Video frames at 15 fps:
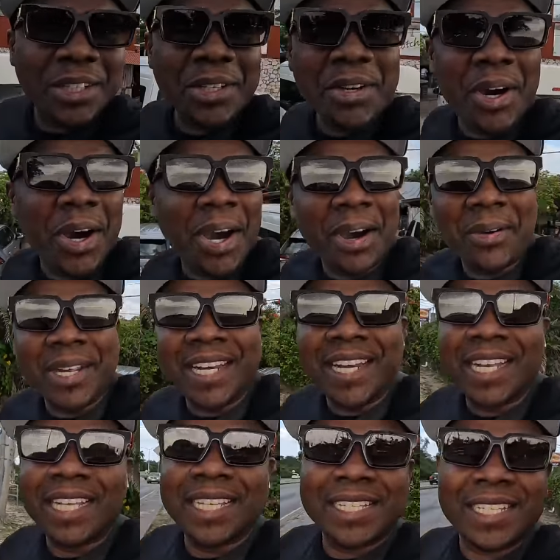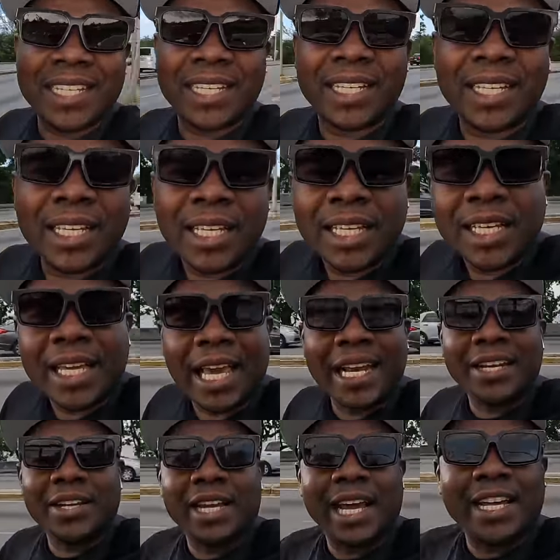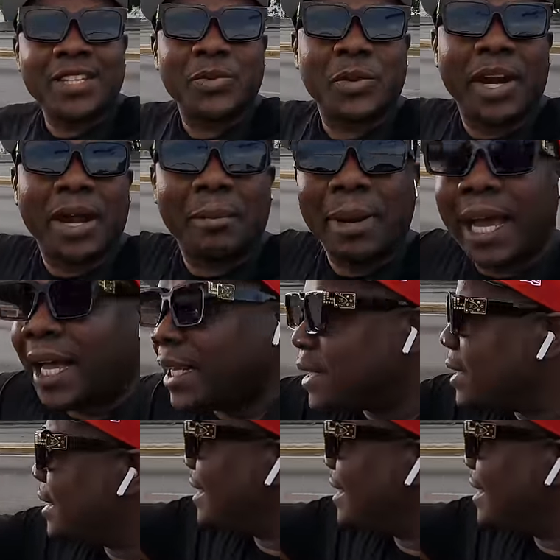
You know how it is. Can you guess where I'm at?